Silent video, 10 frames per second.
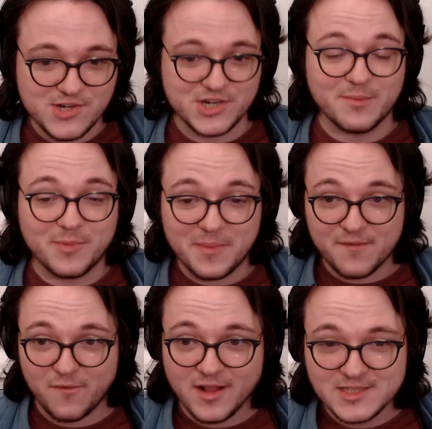ocean, but
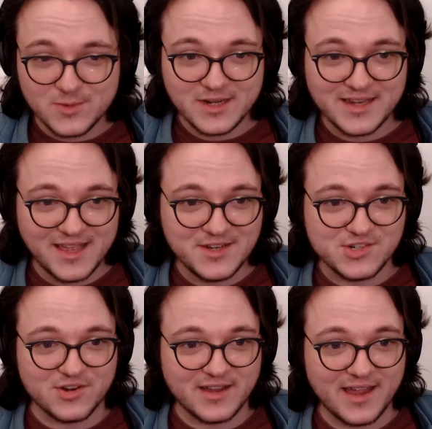my friends were in danger.